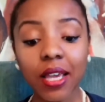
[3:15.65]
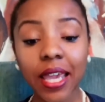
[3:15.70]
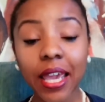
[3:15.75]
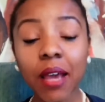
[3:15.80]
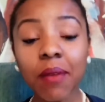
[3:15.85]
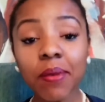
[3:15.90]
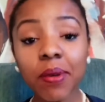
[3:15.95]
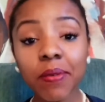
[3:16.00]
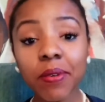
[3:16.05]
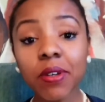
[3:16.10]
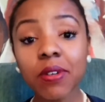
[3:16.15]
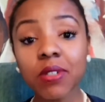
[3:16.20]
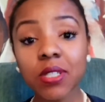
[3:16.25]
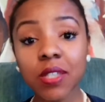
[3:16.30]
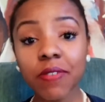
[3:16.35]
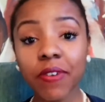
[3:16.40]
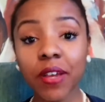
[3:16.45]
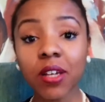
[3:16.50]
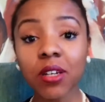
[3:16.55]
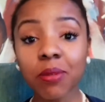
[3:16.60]
chamomile
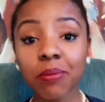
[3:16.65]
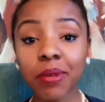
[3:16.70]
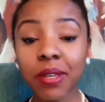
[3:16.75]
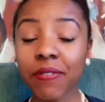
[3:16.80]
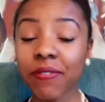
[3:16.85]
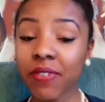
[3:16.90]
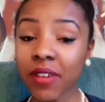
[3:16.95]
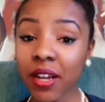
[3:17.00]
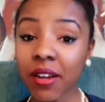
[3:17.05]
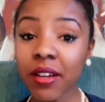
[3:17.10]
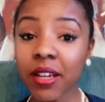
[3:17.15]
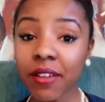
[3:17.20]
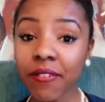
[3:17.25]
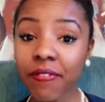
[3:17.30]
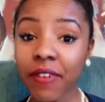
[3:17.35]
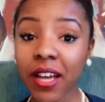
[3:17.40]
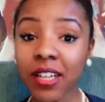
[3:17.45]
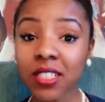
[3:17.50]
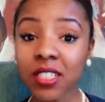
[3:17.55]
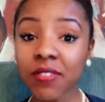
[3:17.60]
was found to be very
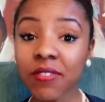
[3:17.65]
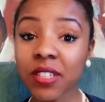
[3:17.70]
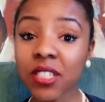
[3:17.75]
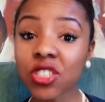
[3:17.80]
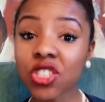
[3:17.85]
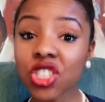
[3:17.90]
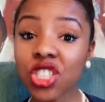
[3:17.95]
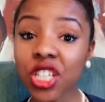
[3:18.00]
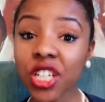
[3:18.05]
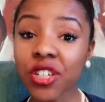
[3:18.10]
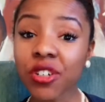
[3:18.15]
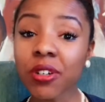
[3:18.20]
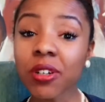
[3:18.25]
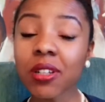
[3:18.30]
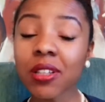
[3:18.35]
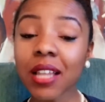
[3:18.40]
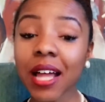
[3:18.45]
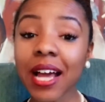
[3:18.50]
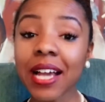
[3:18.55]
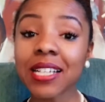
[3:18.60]
effective in
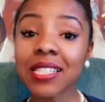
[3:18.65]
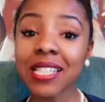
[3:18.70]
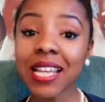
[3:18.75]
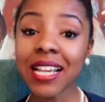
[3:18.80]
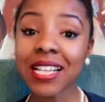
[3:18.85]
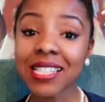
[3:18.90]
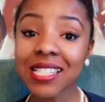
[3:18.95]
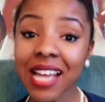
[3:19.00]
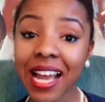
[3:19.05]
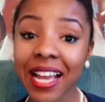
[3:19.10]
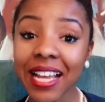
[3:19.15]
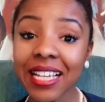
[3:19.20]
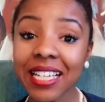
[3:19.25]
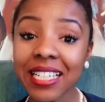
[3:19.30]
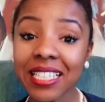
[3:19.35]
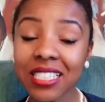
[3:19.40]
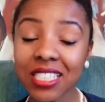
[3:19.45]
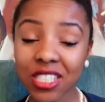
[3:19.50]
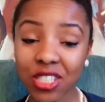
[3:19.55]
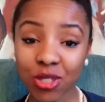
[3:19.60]
generalized
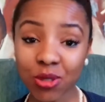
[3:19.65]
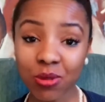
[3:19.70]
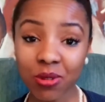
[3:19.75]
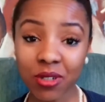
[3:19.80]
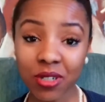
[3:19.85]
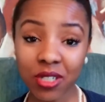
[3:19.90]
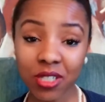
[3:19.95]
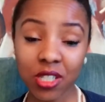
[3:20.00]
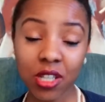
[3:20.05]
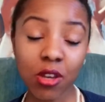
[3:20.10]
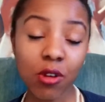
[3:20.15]
anxiety disorders.